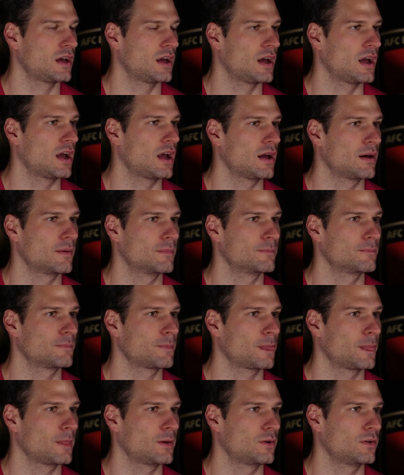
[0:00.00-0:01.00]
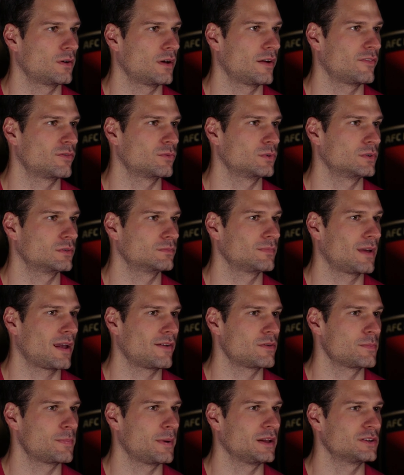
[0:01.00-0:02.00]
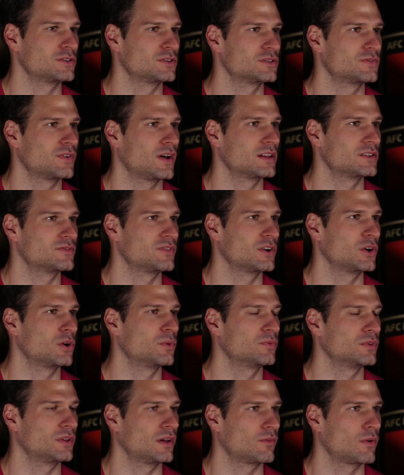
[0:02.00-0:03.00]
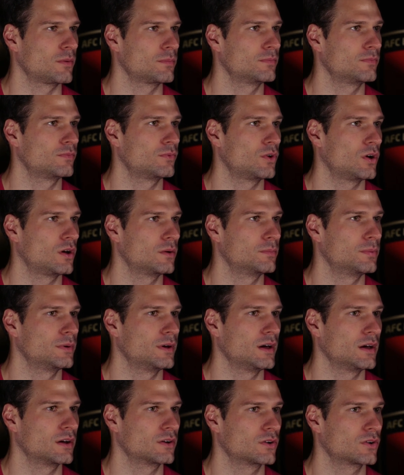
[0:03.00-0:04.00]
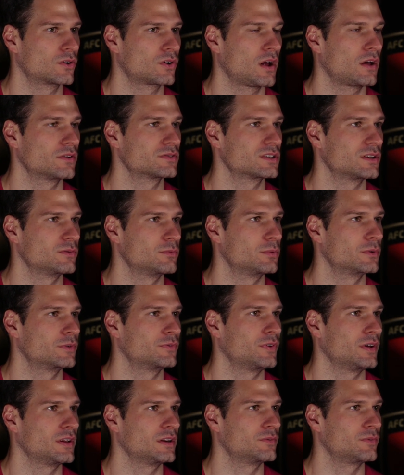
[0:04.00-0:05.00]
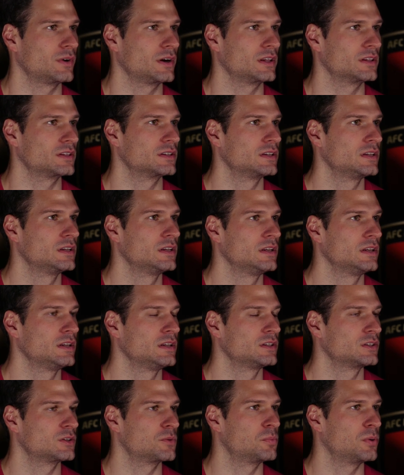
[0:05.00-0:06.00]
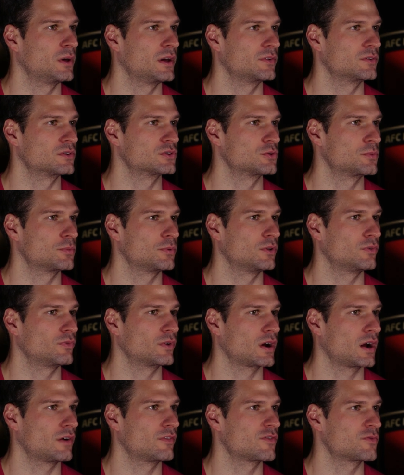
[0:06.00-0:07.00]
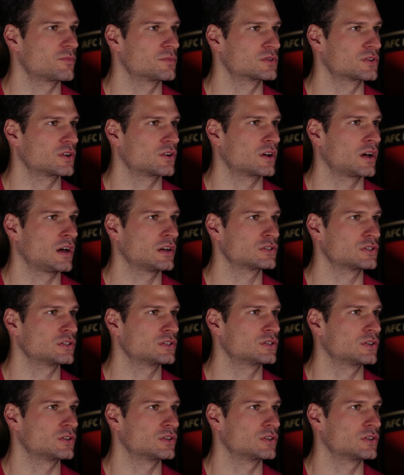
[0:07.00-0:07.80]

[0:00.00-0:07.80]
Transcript: Um, everyone, every Patriots fan is very hopeful that Rob, Rob uh, Gronkowski will be fit and ready to play in the Super Bowl, recover from his concussion.